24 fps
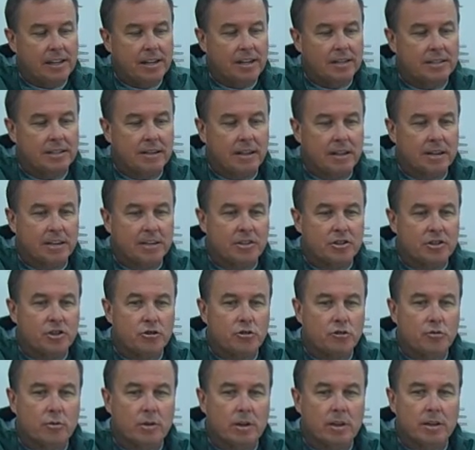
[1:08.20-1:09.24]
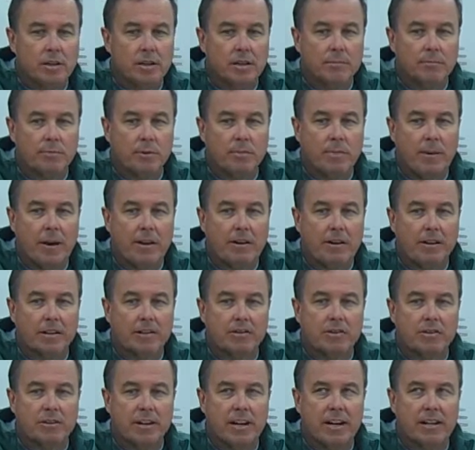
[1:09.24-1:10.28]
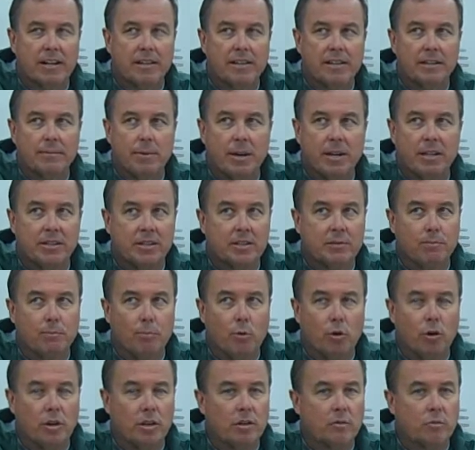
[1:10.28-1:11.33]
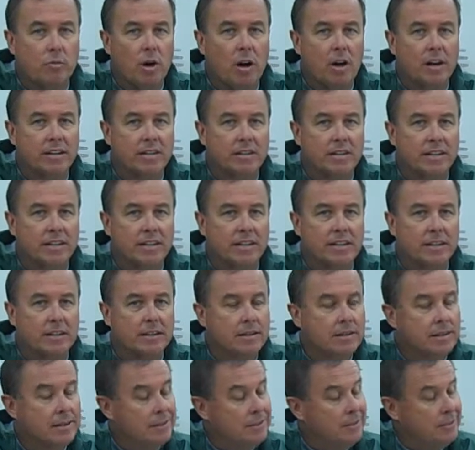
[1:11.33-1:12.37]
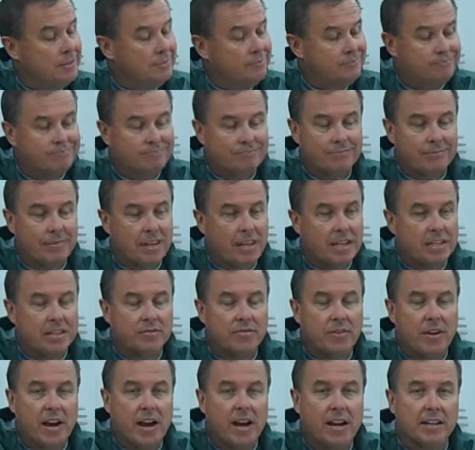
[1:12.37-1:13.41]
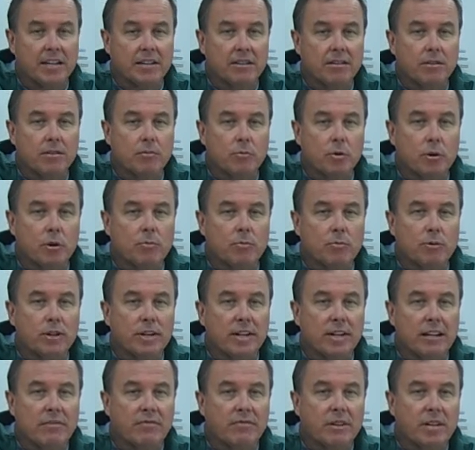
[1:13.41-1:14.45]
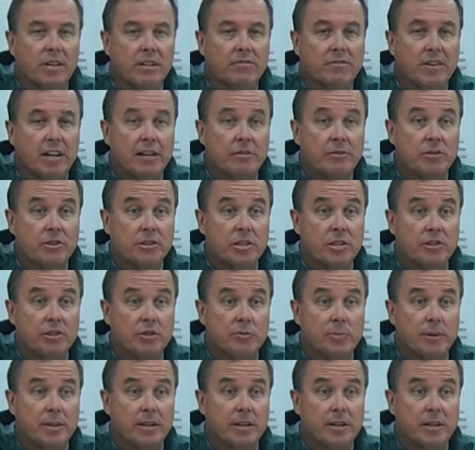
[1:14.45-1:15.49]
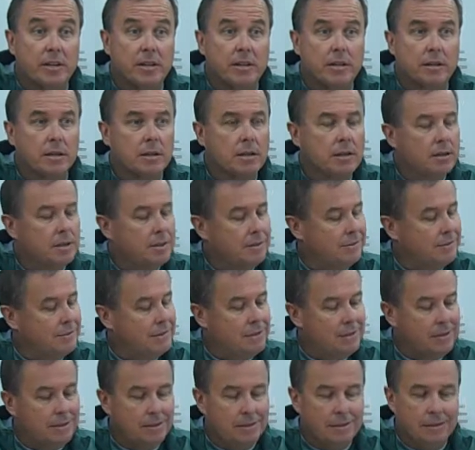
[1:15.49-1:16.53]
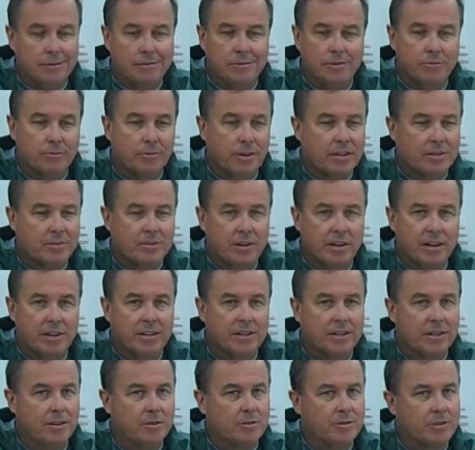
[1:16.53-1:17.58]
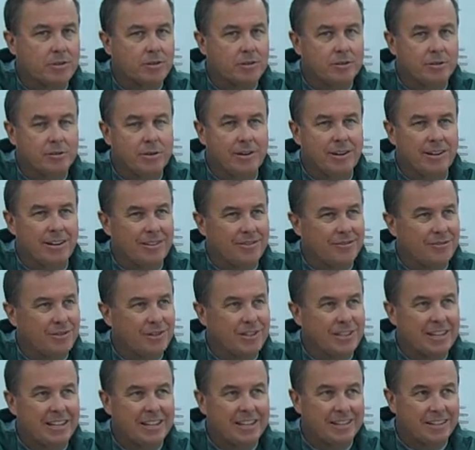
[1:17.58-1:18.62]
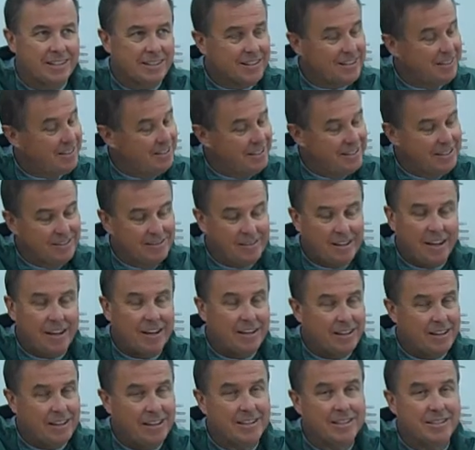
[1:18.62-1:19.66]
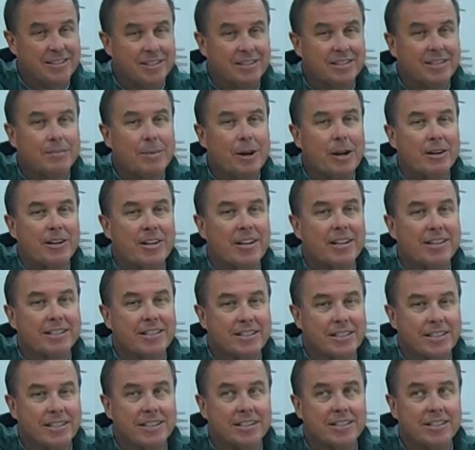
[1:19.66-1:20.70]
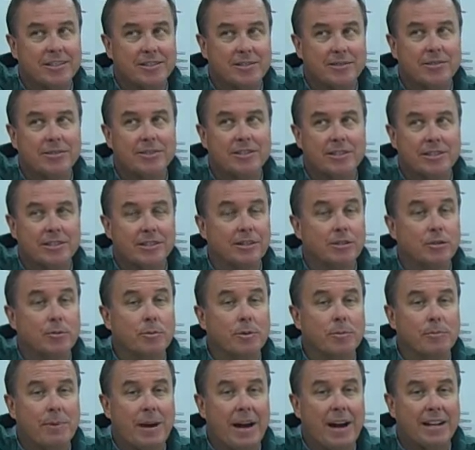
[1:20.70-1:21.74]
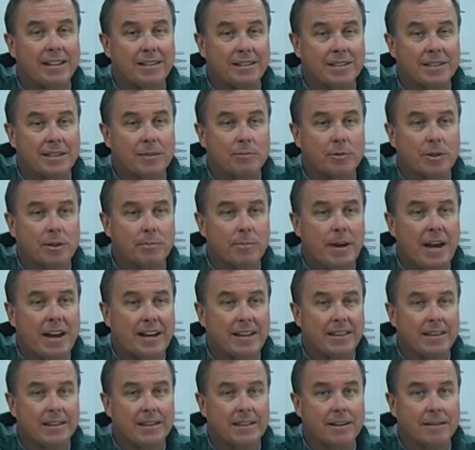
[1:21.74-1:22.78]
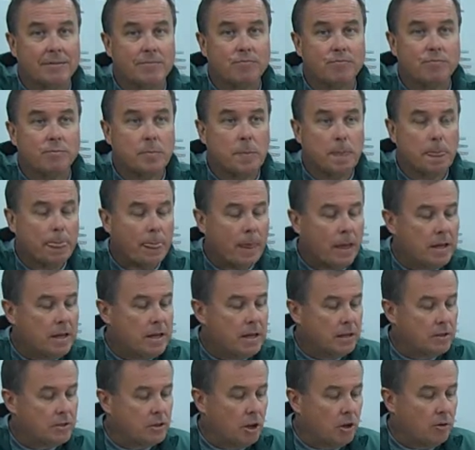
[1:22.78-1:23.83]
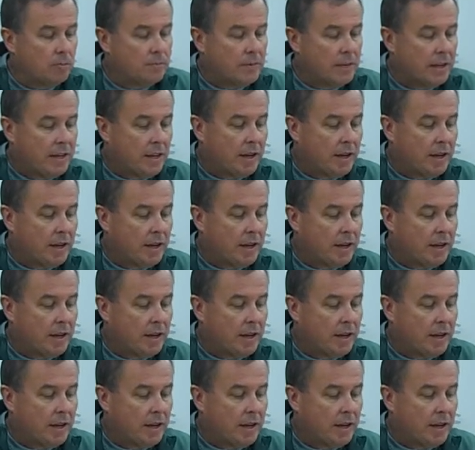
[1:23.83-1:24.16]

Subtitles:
As long as you prepare it correctly by just boiling water in it, it's fine. It won't put any funny flavors in your beer. The restaurant you go to for dinner, I'm just about guaranteeing you uses aluminum pots somewhere back there. So